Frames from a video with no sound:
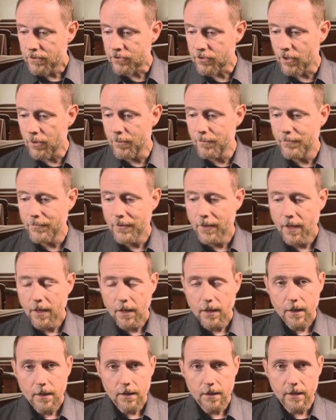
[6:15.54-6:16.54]
So
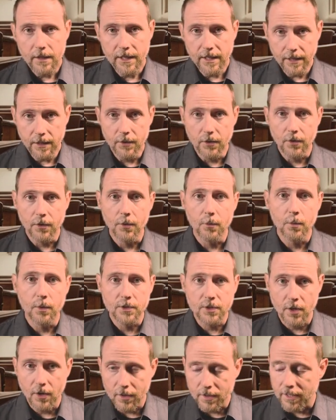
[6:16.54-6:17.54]
here
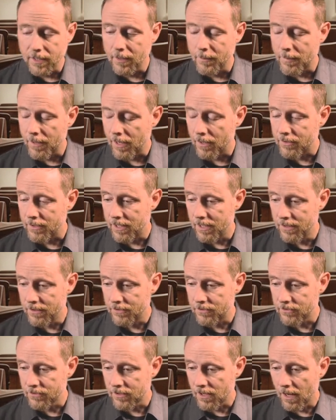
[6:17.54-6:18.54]
we're talking about
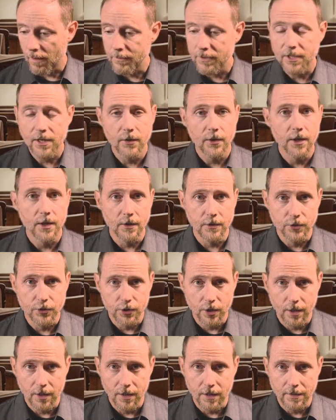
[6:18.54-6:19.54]
his commentary on
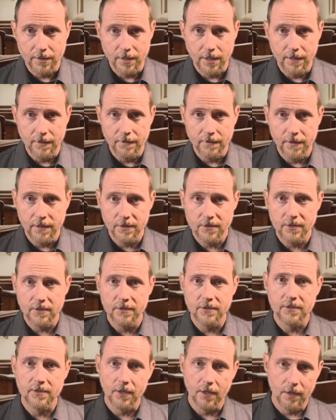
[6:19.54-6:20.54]
John, and this
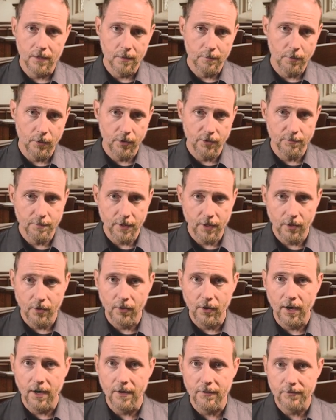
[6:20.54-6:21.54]
is uh, part of
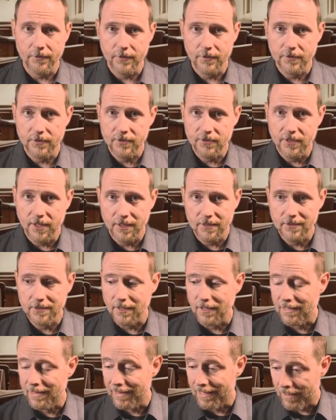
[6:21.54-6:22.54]
paragraph
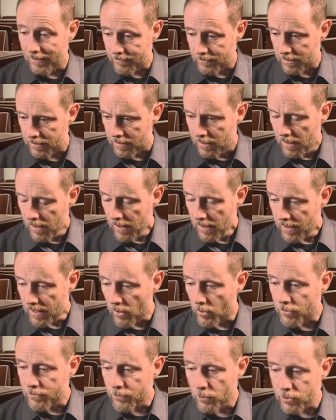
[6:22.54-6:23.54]
six eleven.
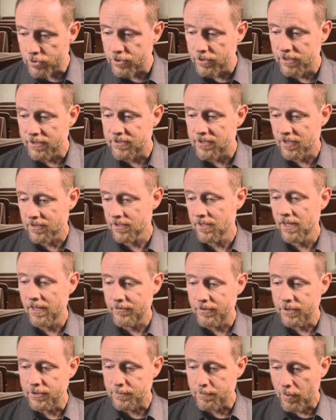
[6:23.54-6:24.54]
Now, unfortunately, six
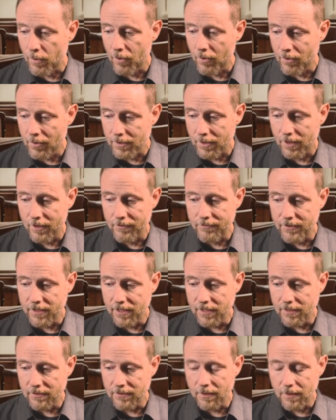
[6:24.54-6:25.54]
eleven is part of
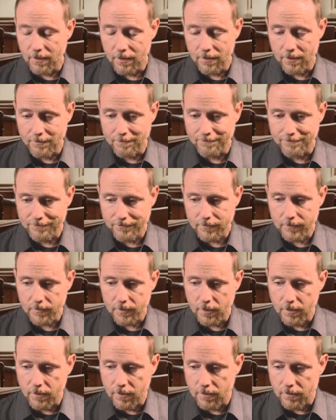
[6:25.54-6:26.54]
the, um,
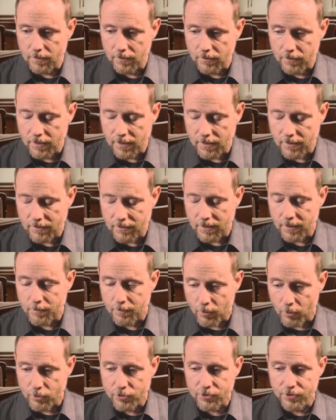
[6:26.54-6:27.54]
the, the
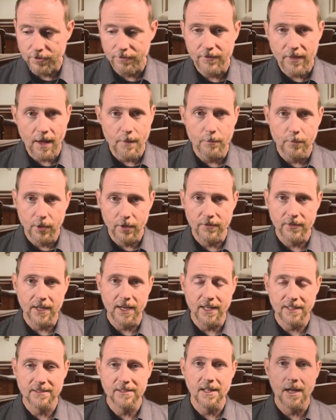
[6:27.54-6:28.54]
portion of that book
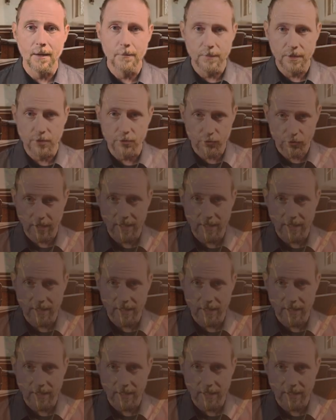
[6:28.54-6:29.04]
that has not been